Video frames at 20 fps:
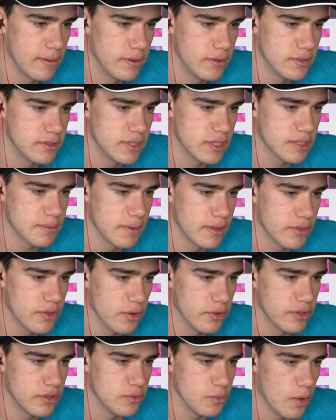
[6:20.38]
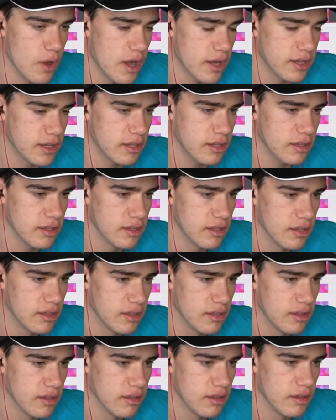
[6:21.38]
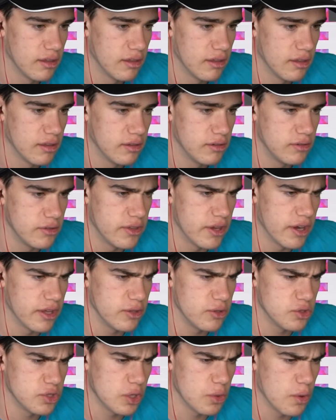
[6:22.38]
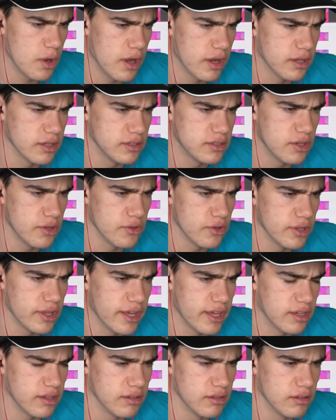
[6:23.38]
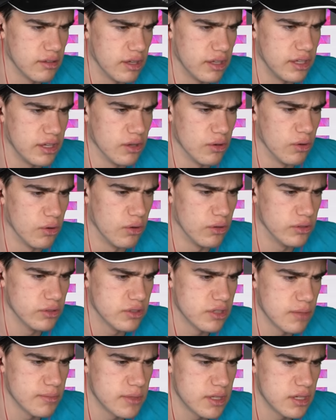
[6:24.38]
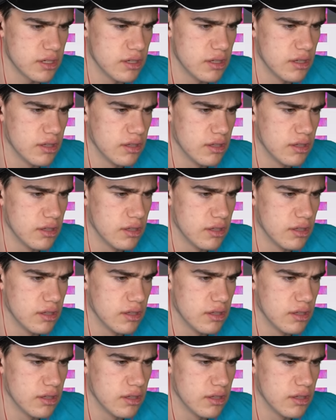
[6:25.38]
Six month old is walking? Do they not usually walk until they're like a year old or something?